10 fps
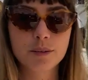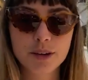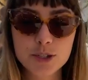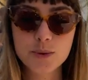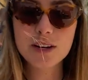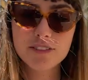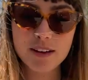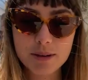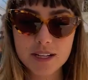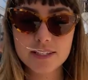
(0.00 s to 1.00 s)
Got
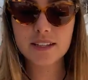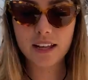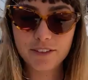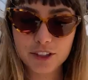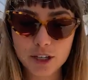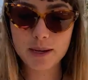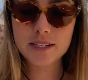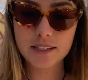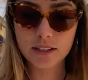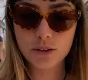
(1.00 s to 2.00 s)
25 minutes till I have to go
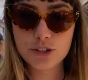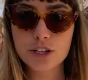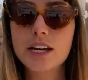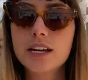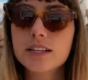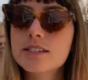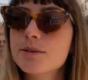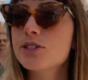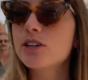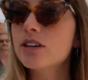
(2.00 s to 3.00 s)
back to the laundry and
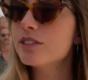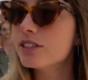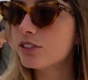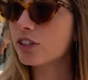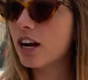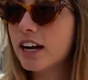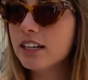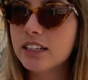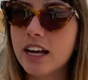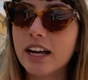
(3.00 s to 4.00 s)
switch it over to the dryer.